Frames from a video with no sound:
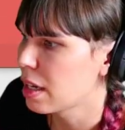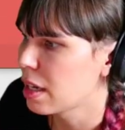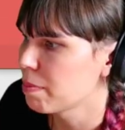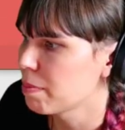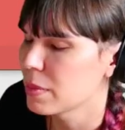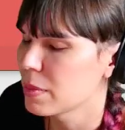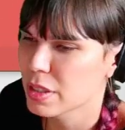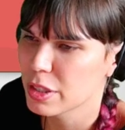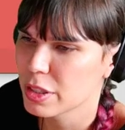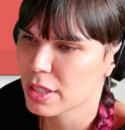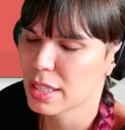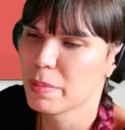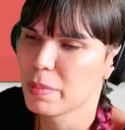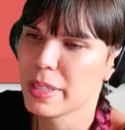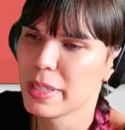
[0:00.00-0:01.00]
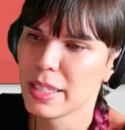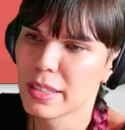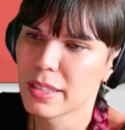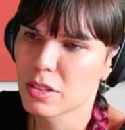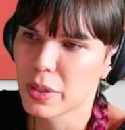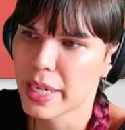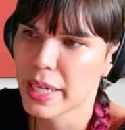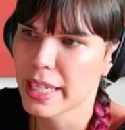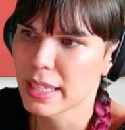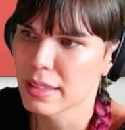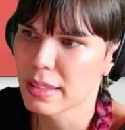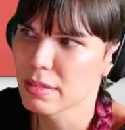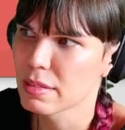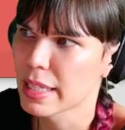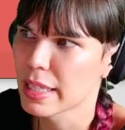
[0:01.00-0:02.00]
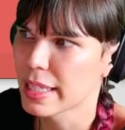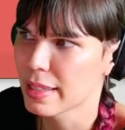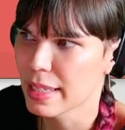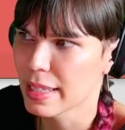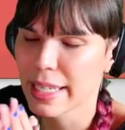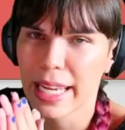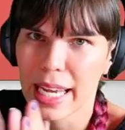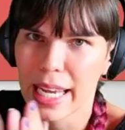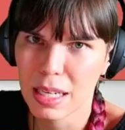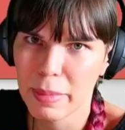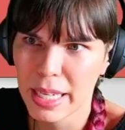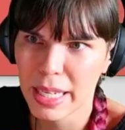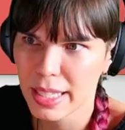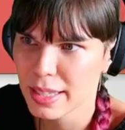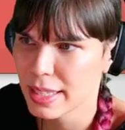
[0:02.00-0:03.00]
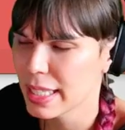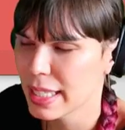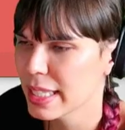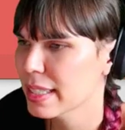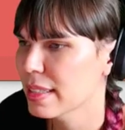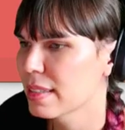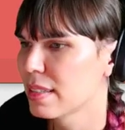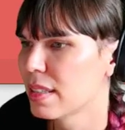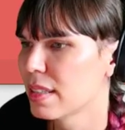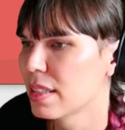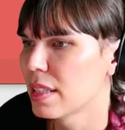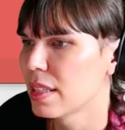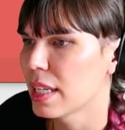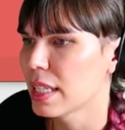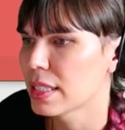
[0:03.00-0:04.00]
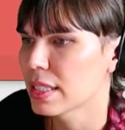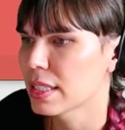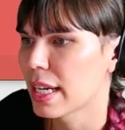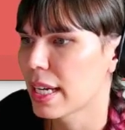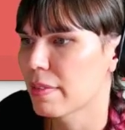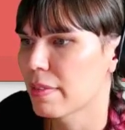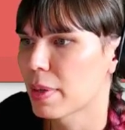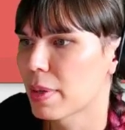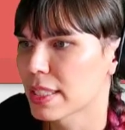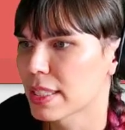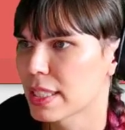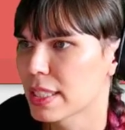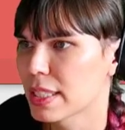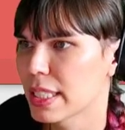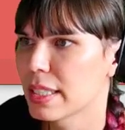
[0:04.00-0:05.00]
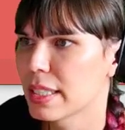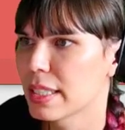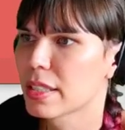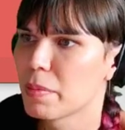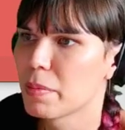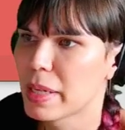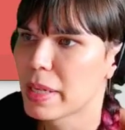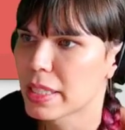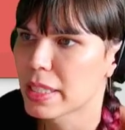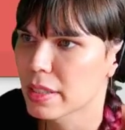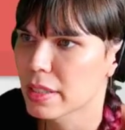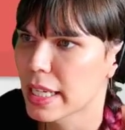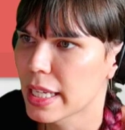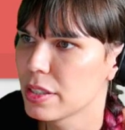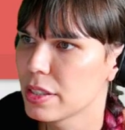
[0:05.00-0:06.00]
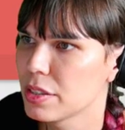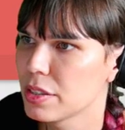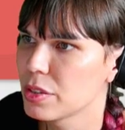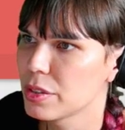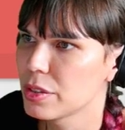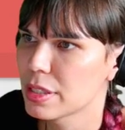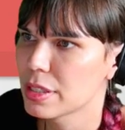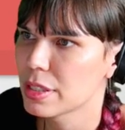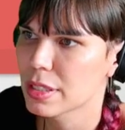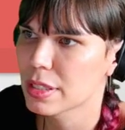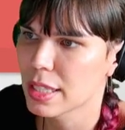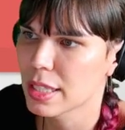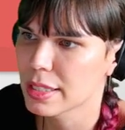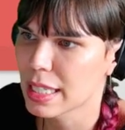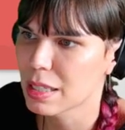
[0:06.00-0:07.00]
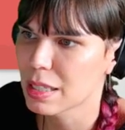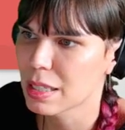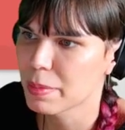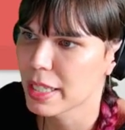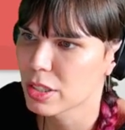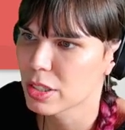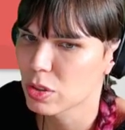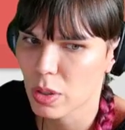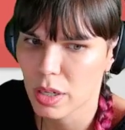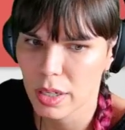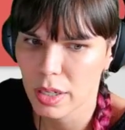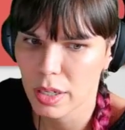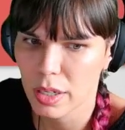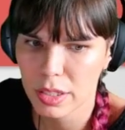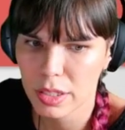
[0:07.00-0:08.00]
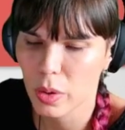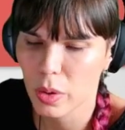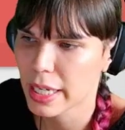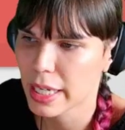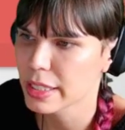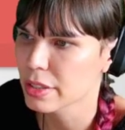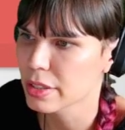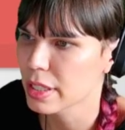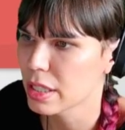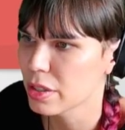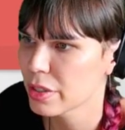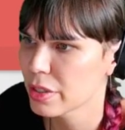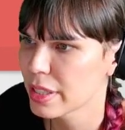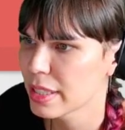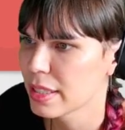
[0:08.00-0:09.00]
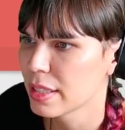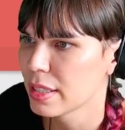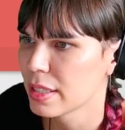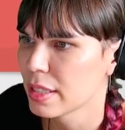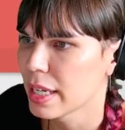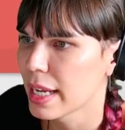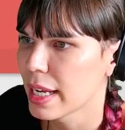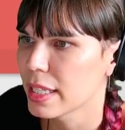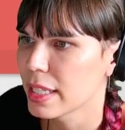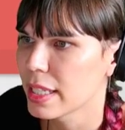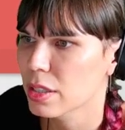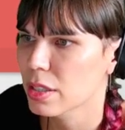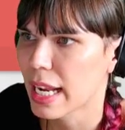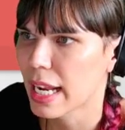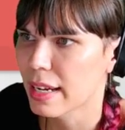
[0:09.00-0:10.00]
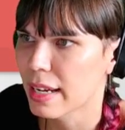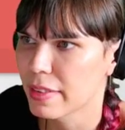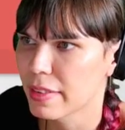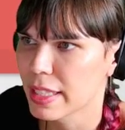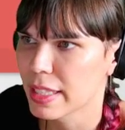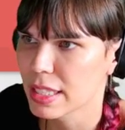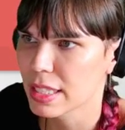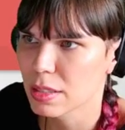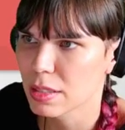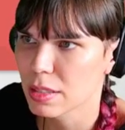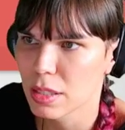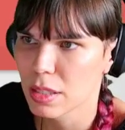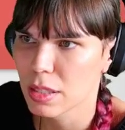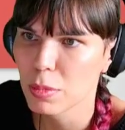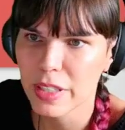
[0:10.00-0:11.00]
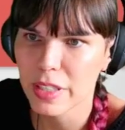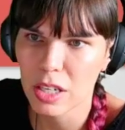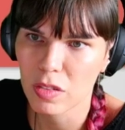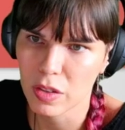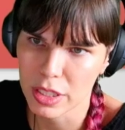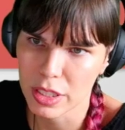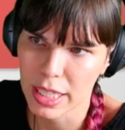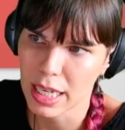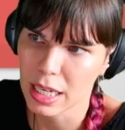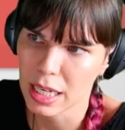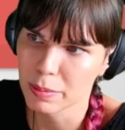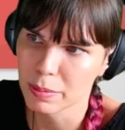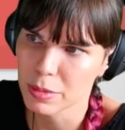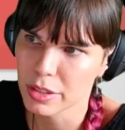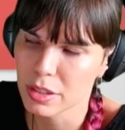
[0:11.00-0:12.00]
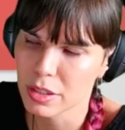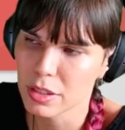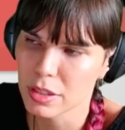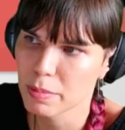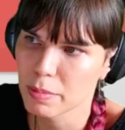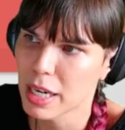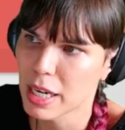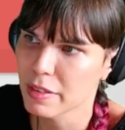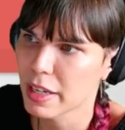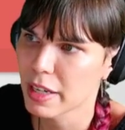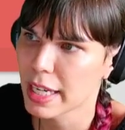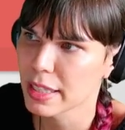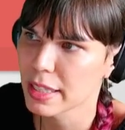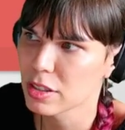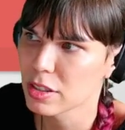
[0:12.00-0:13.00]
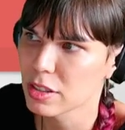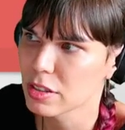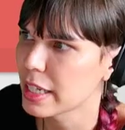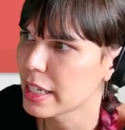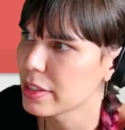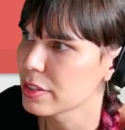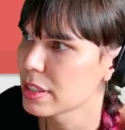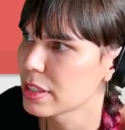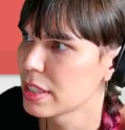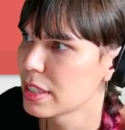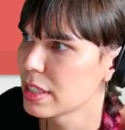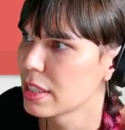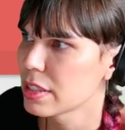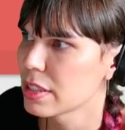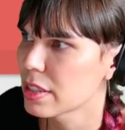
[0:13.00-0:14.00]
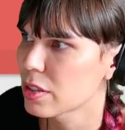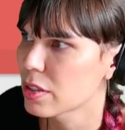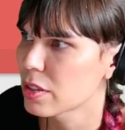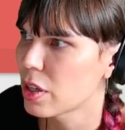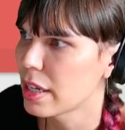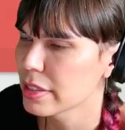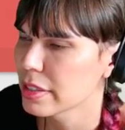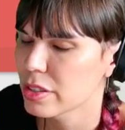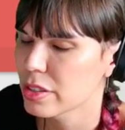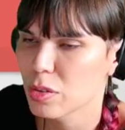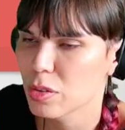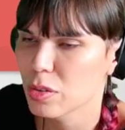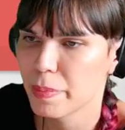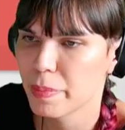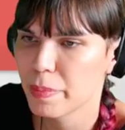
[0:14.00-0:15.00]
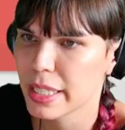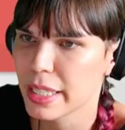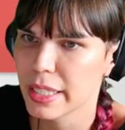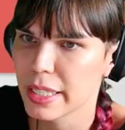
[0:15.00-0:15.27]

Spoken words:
So you're going to be creating like an animated thing inside of processing. You're going to make sure that you use setup and draw to organize your code, and you're going to have things moving over time. So you're modifying those values. So there will also be